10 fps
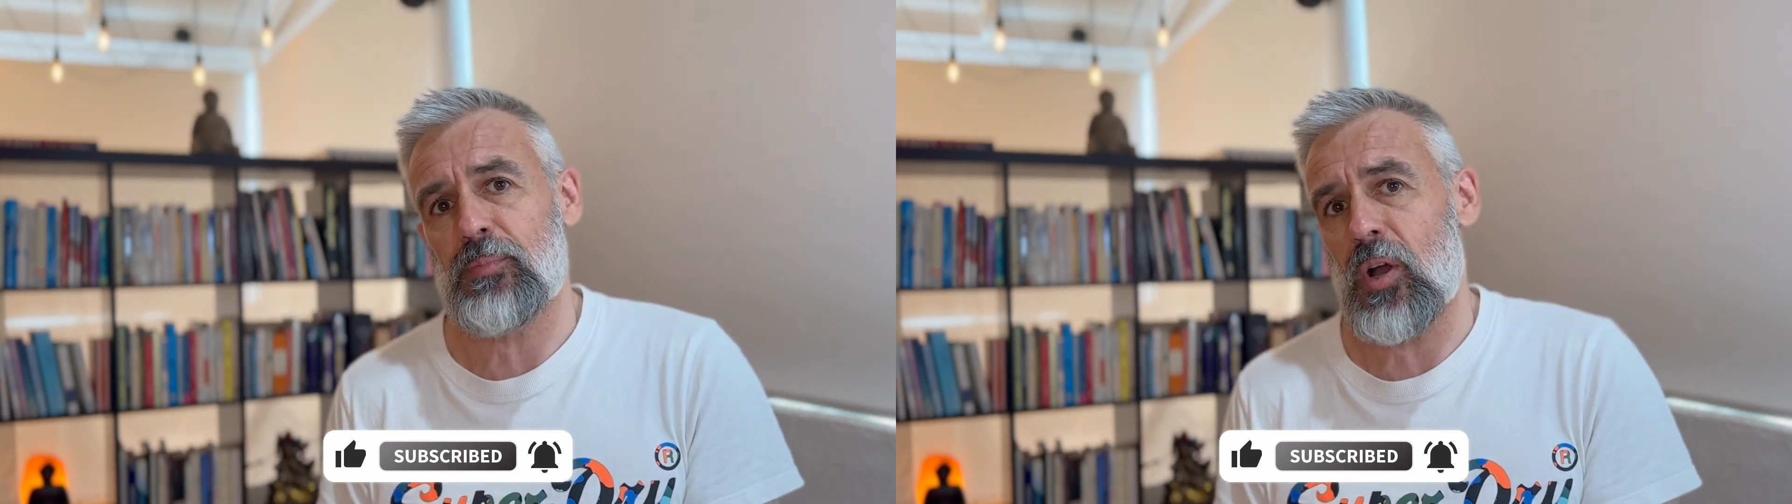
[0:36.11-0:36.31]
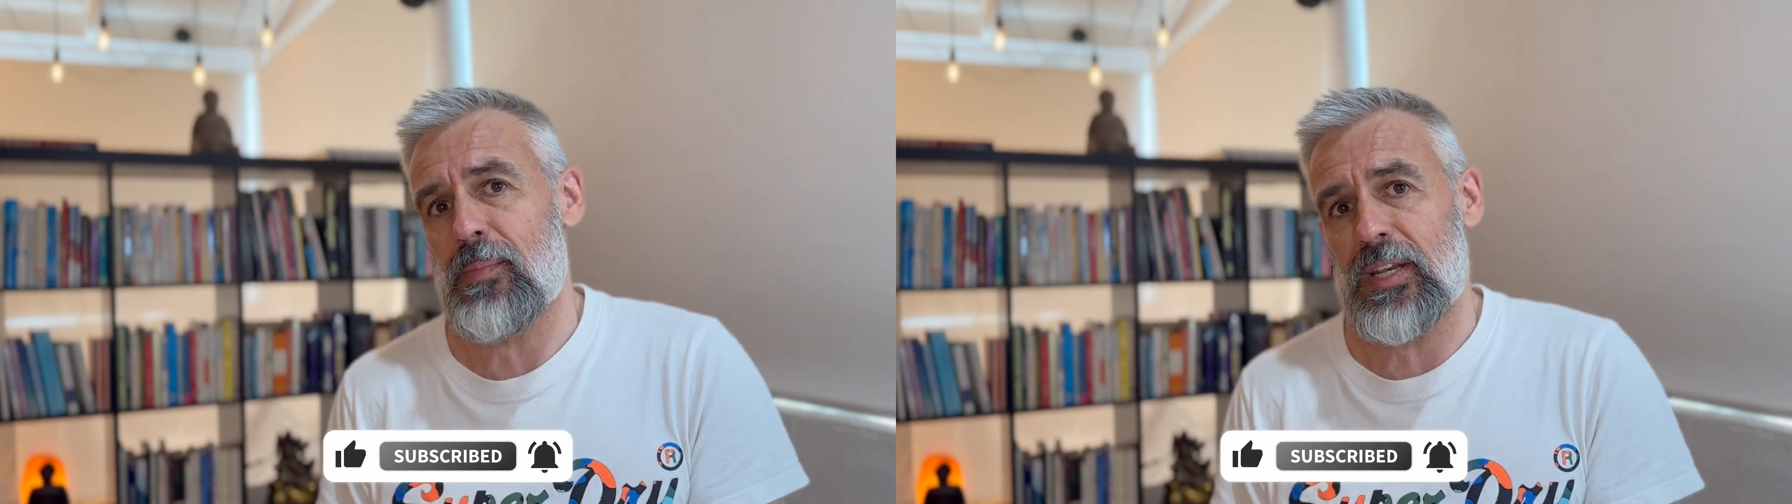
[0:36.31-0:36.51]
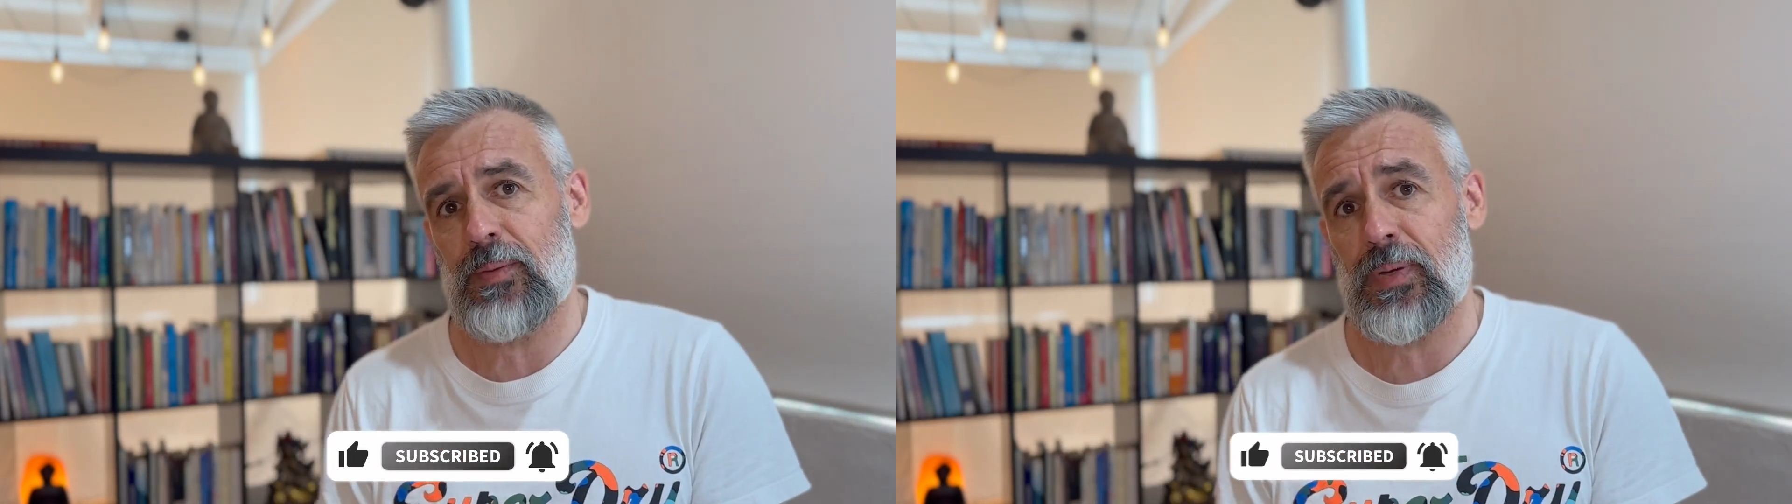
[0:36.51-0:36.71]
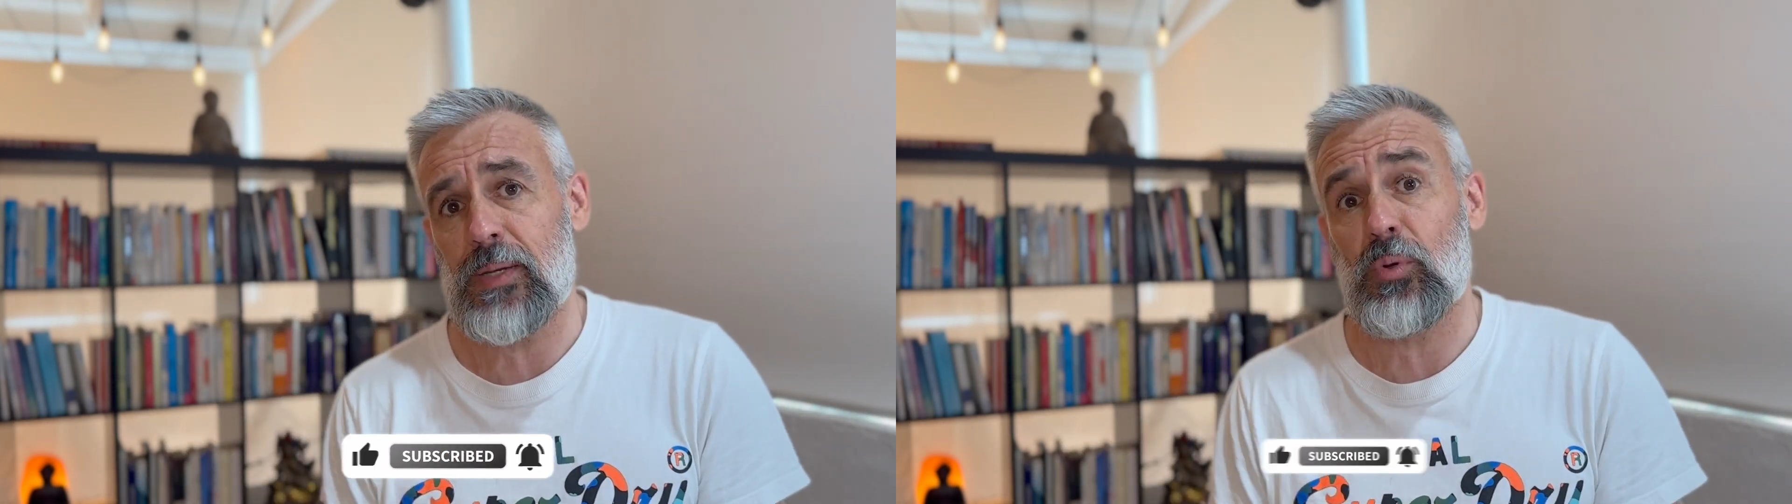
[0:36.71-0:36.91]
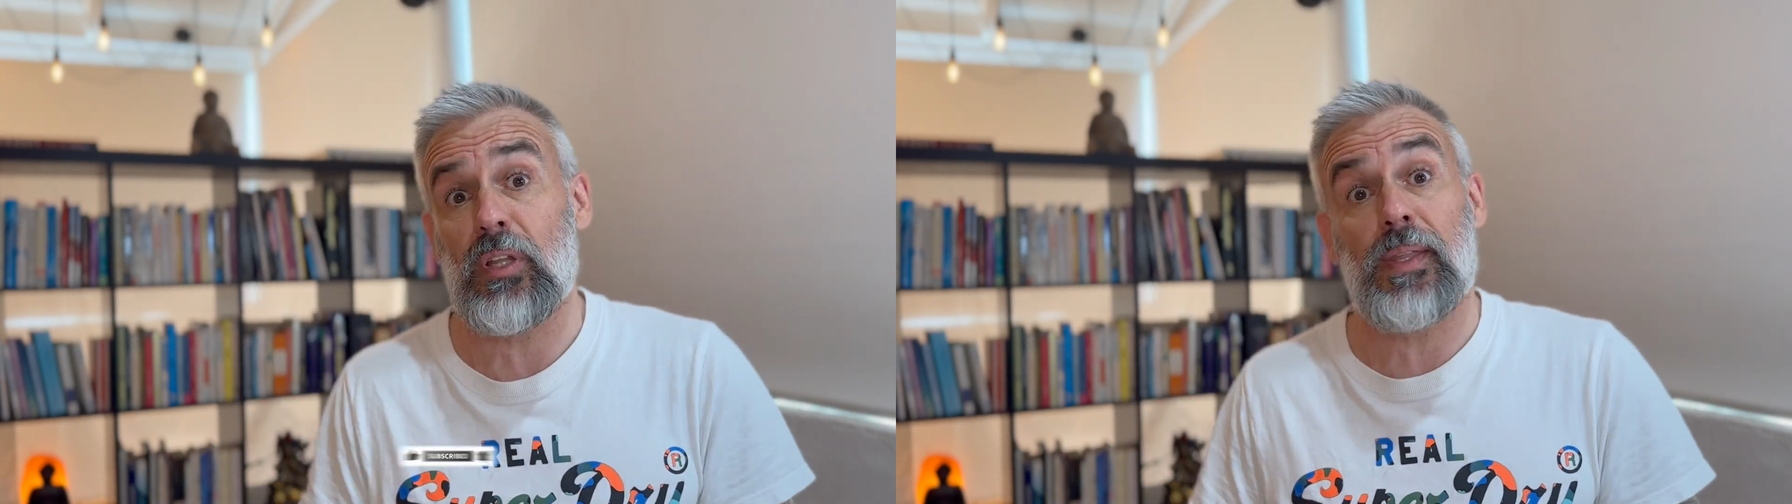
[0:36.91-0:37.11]
by many
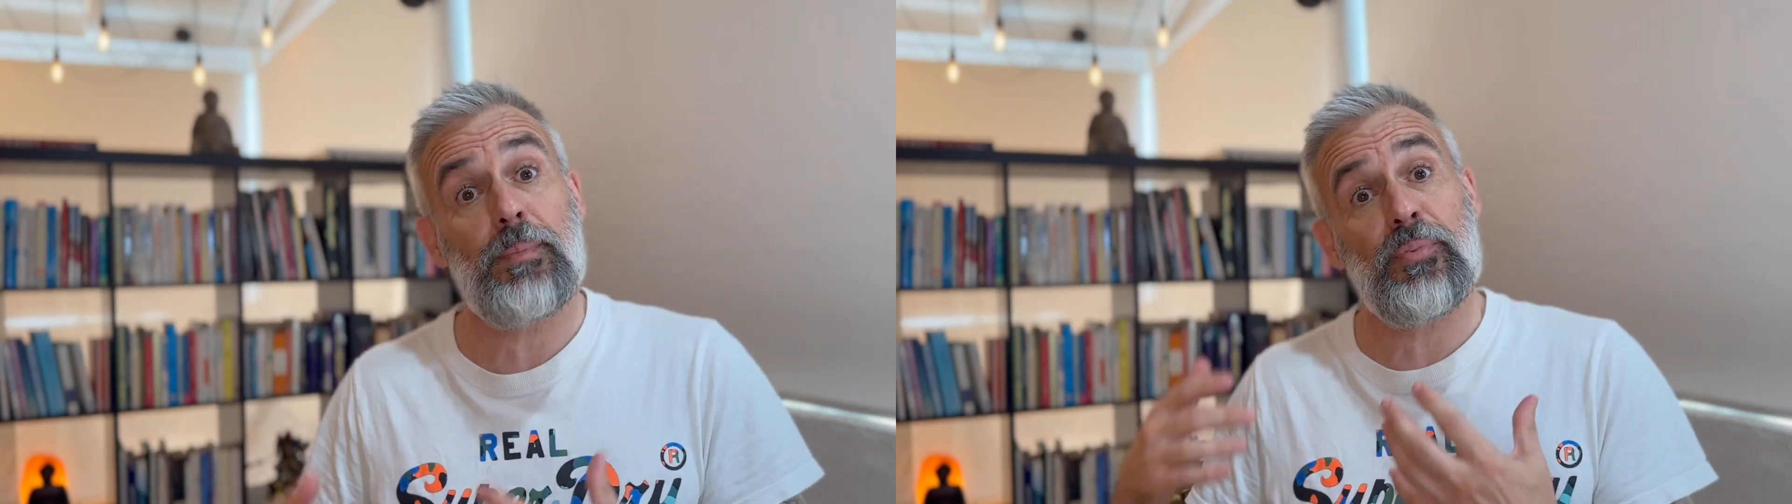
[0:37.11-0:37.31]
people and then